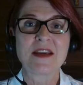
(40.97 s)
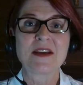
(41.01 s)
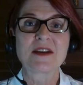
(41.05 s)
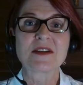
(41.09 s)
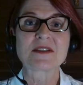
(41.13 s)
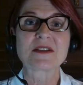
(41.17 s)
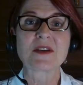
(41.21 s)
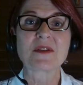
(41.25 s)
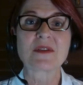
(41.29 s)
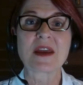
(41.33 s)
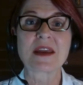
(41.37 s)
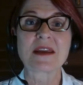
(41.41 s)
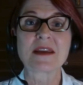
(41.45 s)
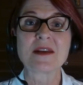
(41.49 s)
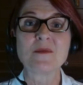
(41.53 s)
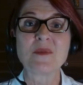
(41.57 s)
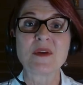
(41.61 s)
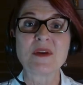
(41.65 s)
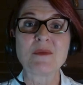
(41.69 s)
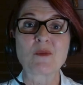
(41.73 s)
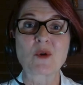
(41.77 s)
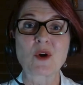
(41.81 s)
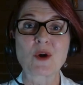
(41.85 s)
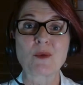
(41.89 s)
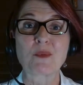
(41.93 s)
so they can be
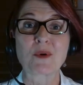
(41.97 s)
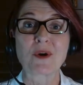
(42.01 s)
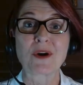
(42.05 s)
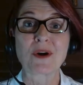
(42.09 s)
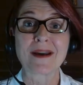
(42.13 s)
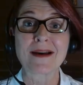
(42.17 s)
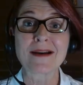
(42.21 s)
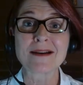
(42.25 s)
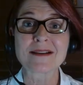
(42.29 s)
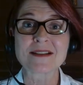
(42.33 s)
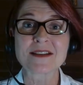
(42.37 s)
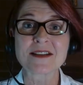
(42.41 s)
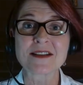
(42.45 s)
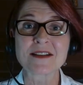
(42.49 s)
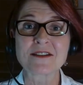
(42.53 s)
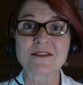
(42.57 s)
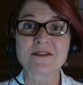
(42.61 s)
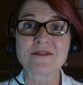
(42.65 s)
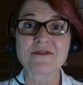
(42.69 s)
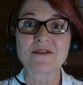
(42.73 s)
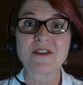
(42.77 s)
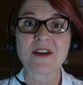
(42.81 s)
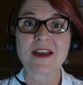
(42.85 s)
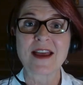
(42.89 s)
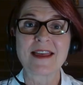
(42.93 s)
more productive,